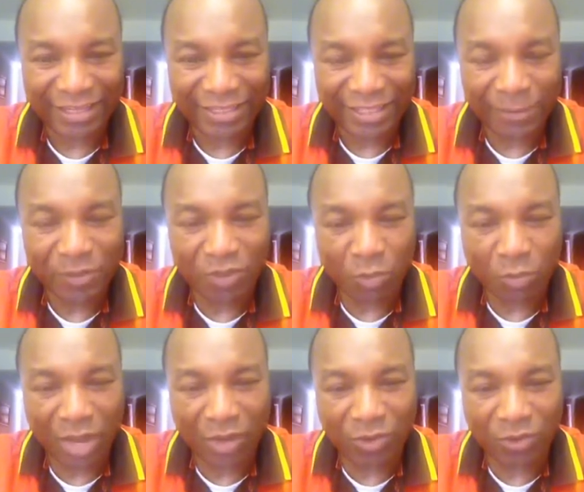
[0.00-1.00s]

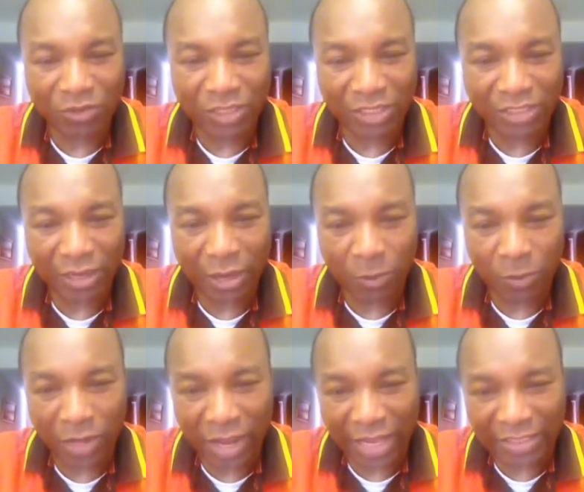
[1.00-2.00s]
Temitokwe Aluko says, sir,
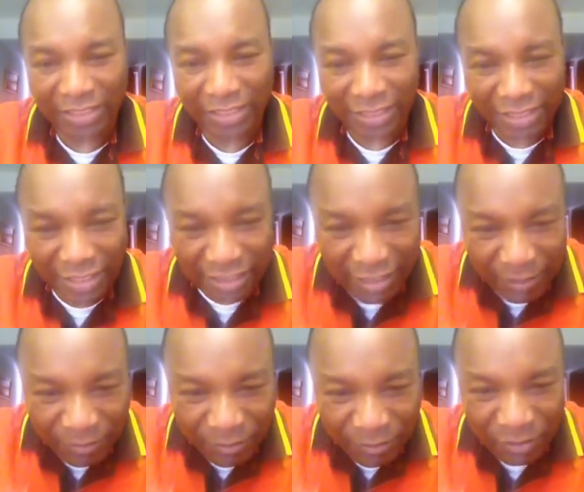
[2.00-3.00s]
we ask in the
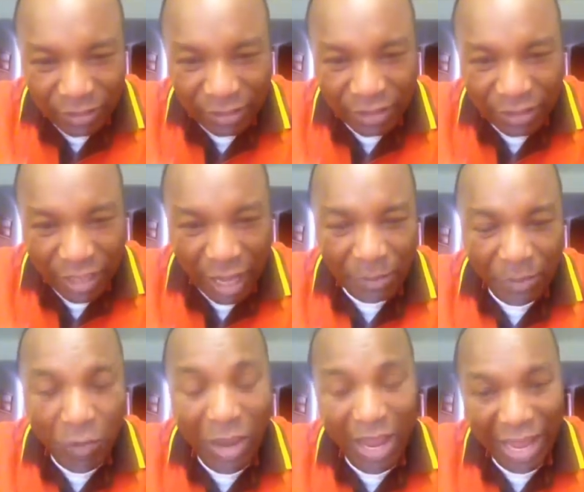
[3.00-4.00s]
scriptures,
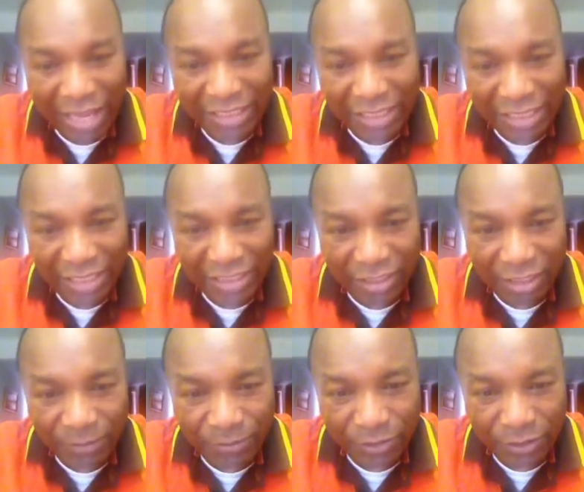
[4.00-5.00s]
we are asked in the
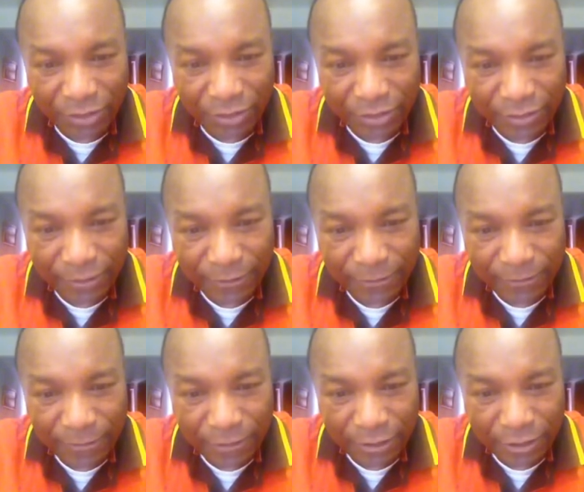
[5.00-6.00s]
scriptures
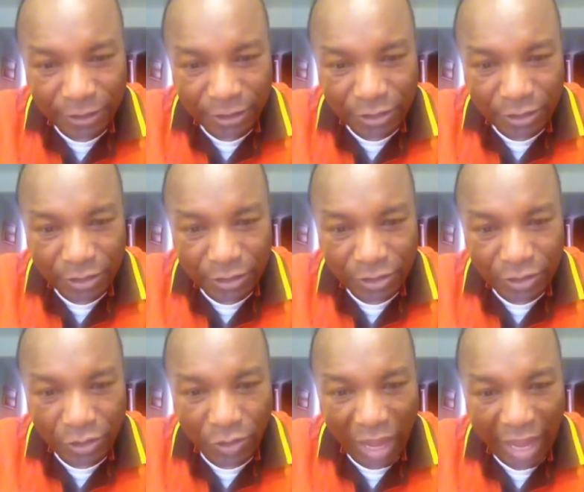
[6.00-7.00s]

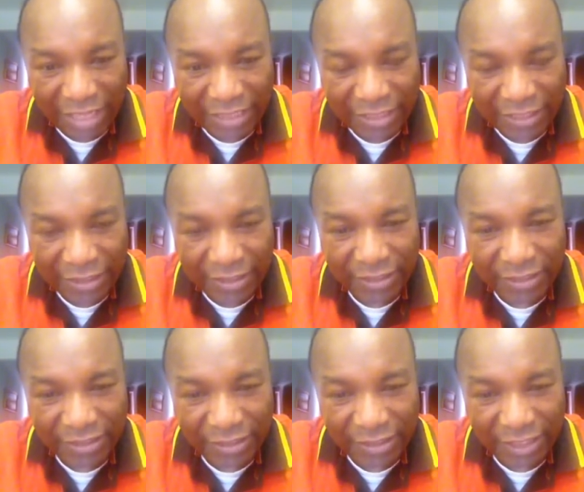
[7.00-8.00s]
to ask,
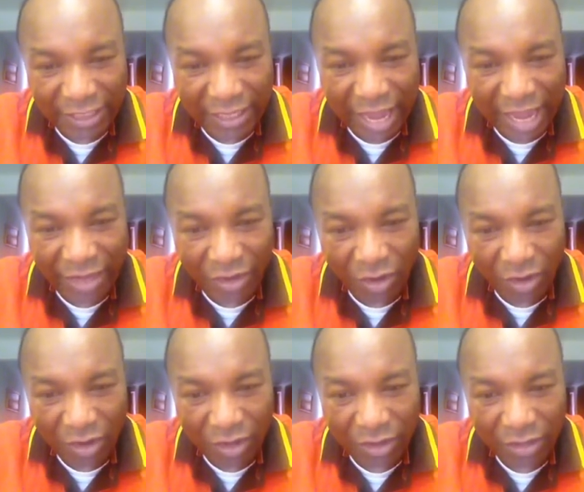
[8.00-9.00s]
seek, and
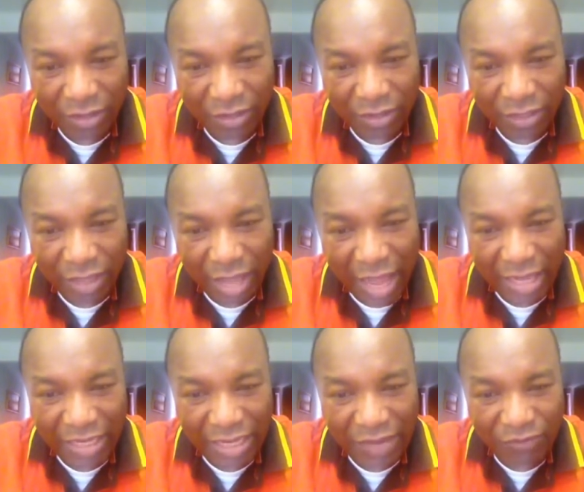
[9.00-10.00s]
knock,
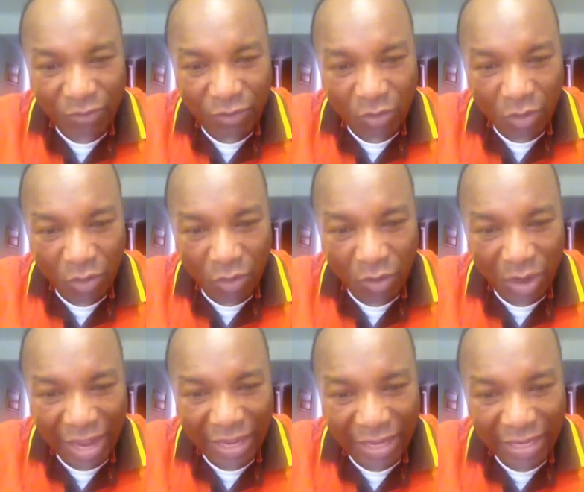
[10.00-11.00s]
and even go
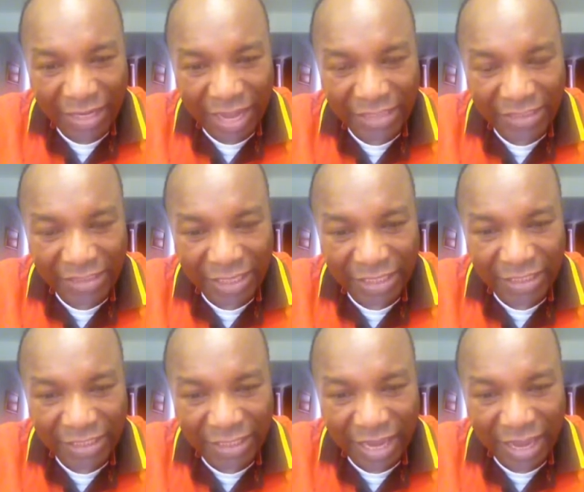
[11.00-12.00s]
ahead and
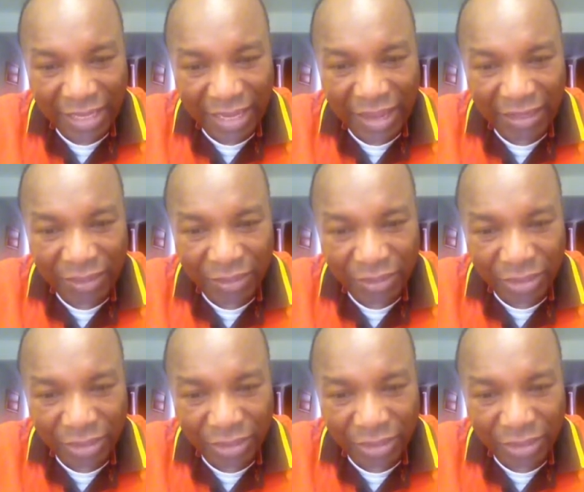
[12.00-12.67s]
said, here,